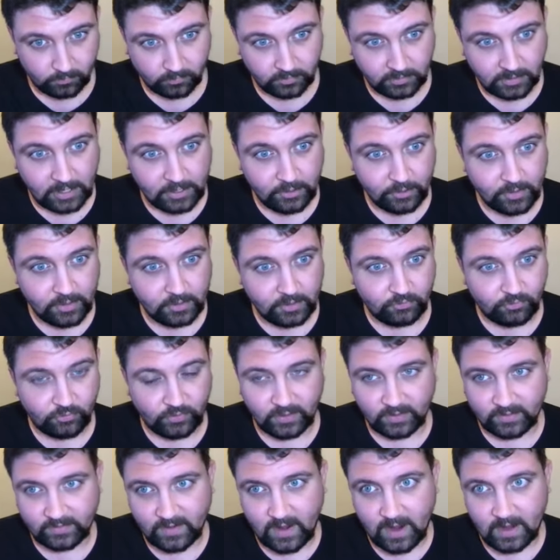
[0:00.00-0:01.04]
leonard
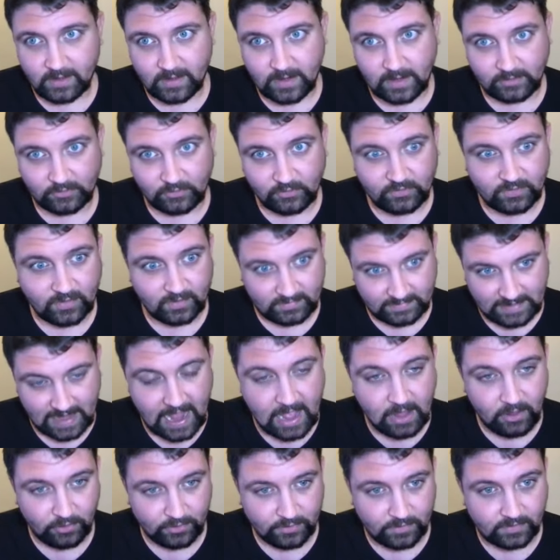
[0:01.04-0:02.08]
injury aside like just the
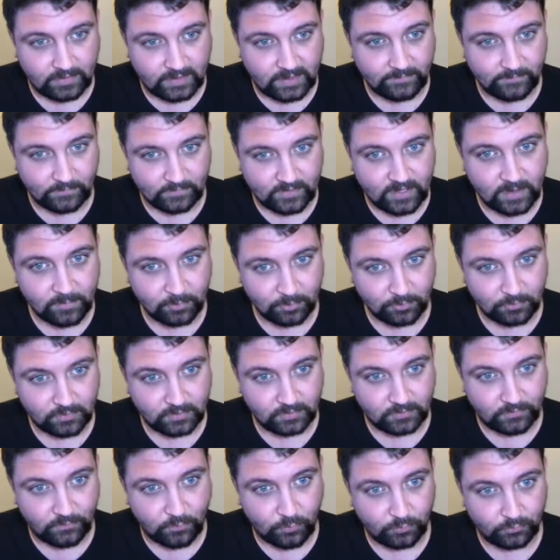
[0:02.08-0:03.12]
talent that they've assembled
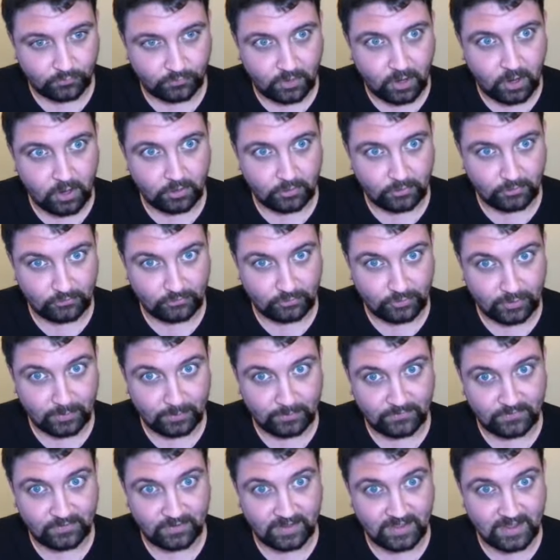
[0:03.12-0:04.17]
these four
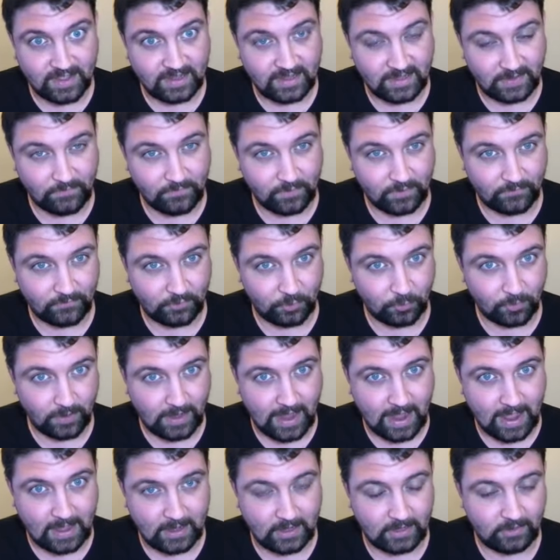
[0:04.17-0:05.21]
scholarships and then even if you want
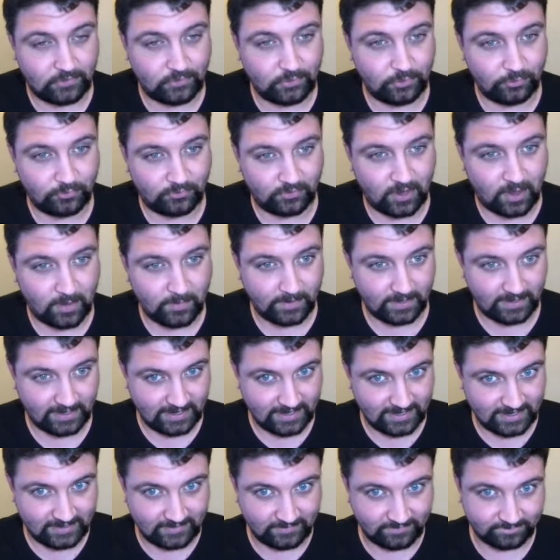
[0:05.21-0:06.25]
to add in deuce coming
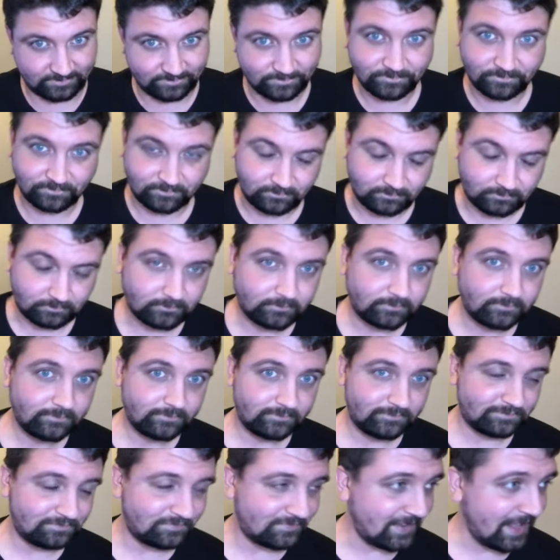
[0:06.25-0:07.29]
in
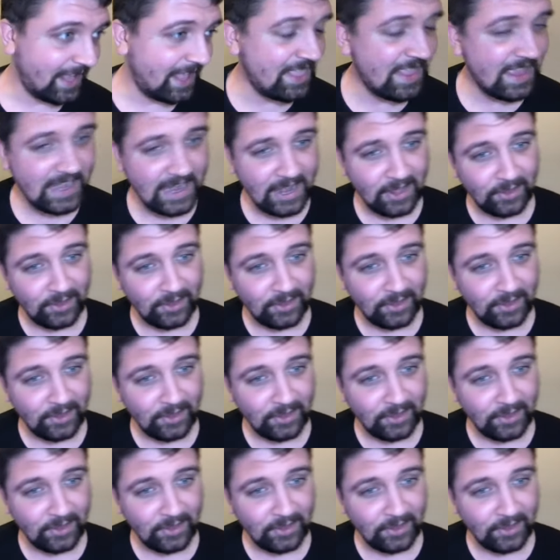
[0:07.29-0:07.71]
and then